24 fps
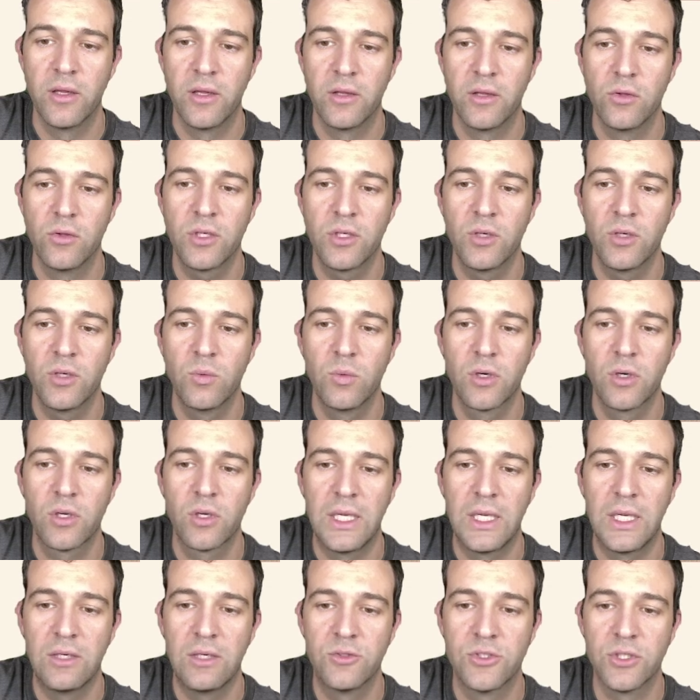look at where
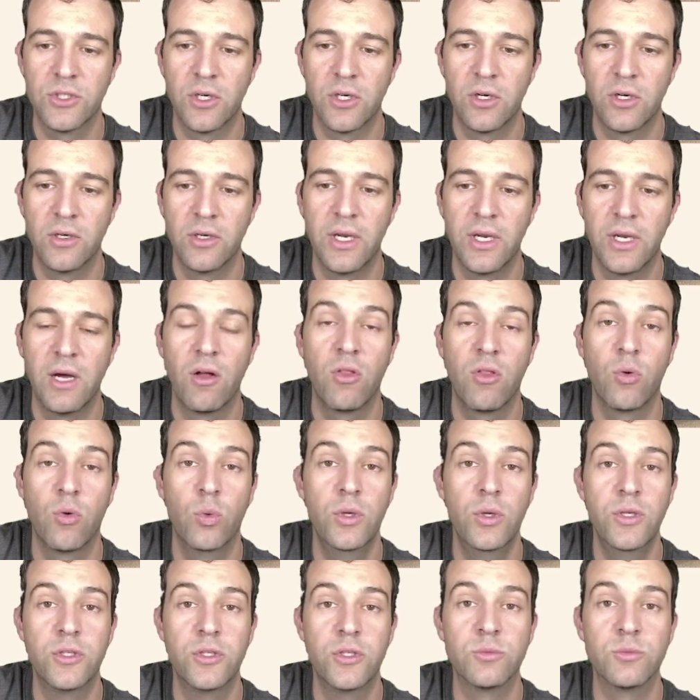clouds are and how the
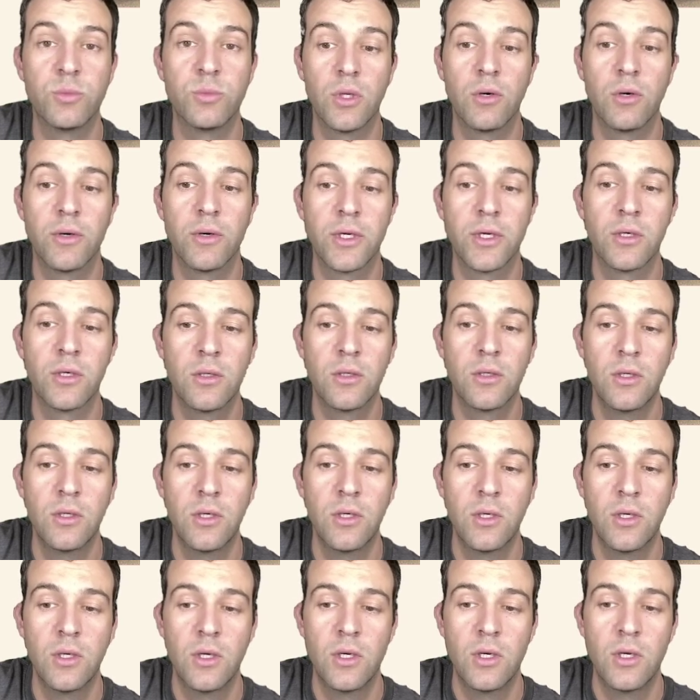wind is blowing.
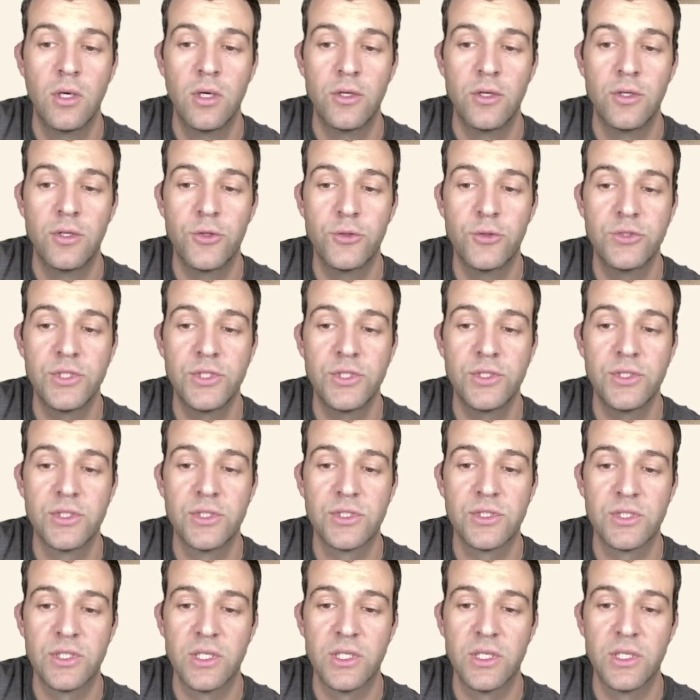Using
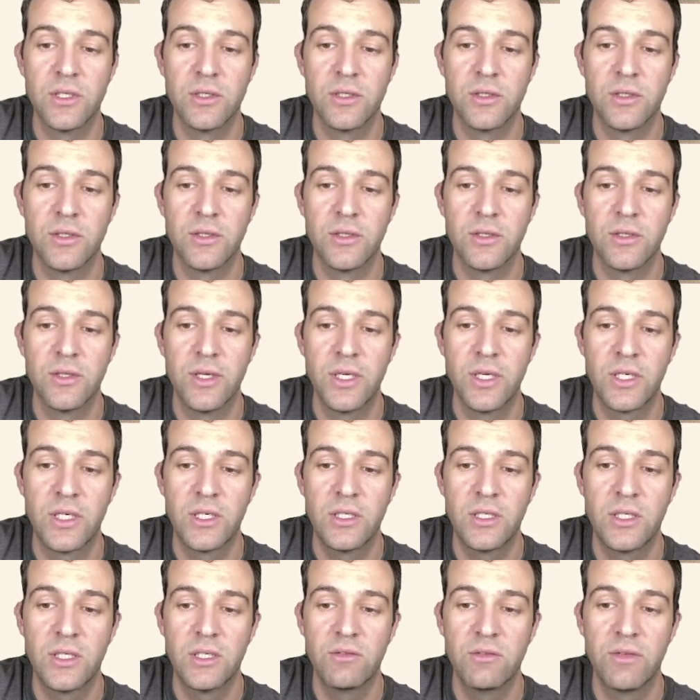this data, they
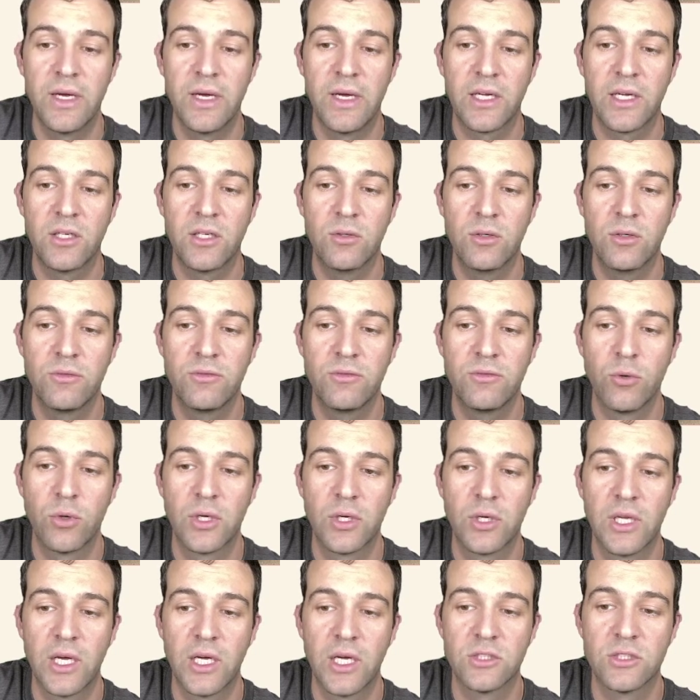can give accurate
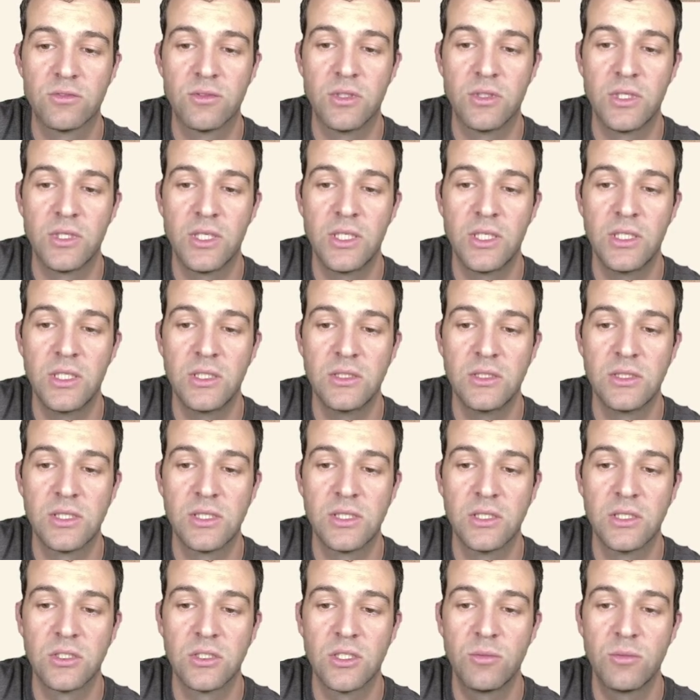forecasts for days
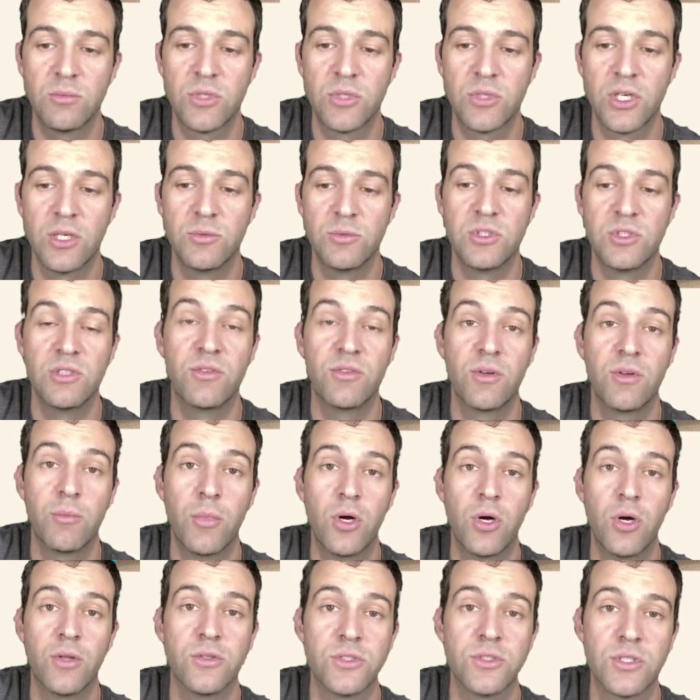and sometimes even
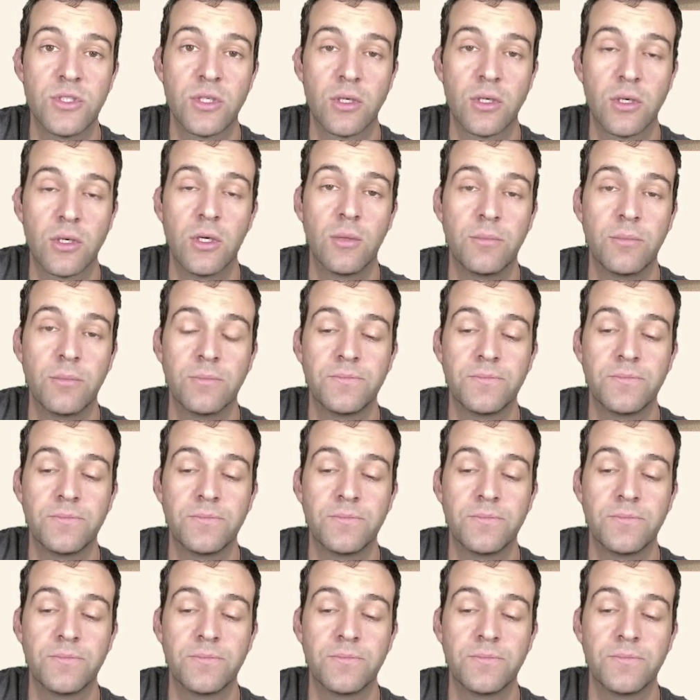months to come.